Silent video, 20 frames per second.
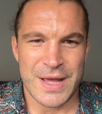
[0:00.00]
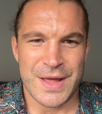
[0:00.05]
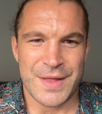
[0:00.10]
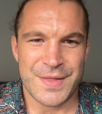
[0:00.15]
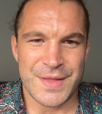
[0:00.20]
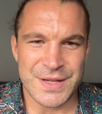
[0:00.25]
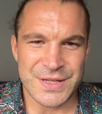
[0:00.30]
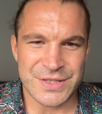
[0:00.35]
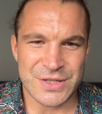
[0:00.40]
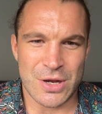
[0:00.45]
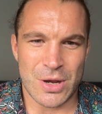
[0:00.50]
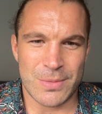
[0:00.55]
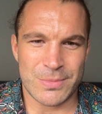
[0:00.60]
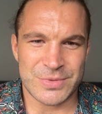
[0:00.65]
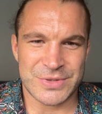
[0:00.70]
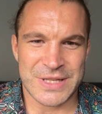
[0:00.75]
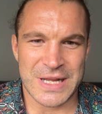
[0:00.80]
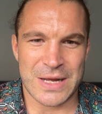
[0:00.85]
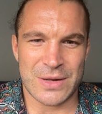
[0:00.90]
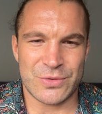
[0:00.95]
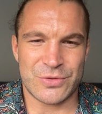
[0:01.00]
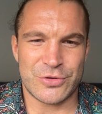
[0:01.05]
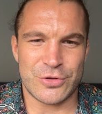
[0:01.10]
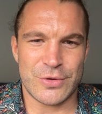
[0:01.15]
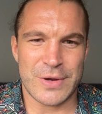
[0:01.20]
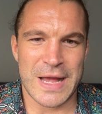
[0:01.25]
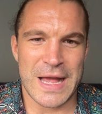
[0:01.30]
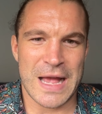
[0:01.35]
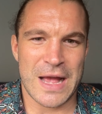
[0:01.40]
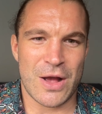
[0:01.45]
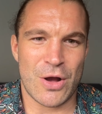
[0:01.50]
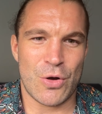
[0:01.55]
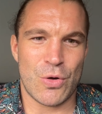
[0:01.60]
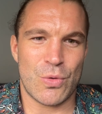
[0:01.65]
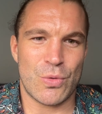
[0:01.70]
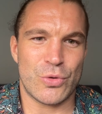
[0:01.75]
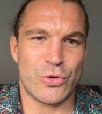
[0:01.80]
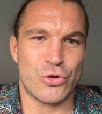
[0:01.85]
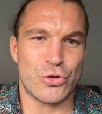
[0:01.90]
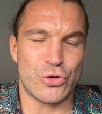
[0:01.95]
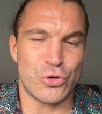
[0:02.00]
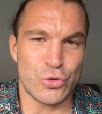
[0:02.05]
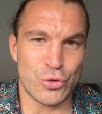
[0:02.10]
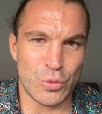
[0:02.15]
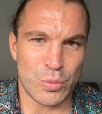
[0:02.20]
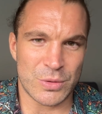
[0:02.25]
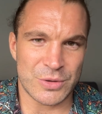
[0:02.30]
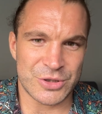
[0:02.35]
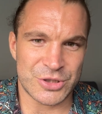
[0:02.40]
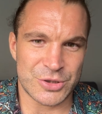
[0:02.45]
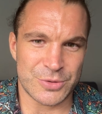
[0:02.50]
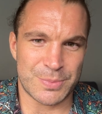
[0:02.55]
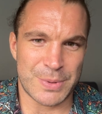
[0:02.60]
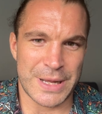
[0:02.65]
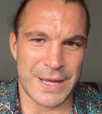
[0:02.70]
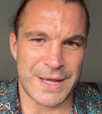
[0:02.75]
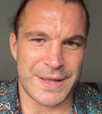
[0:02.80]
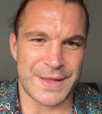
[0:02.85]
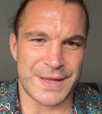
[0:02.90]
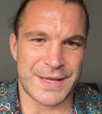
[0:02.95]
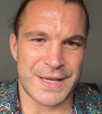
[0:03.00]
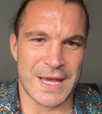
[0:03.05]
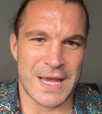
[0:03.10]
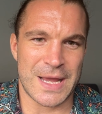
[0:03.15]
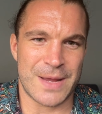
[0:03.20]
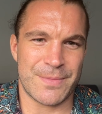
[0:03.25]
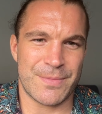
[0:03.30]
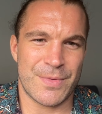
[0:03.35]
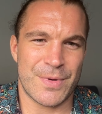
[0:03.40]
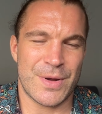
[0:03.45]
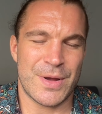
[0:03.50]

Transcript: This comes down to how you want to play the game.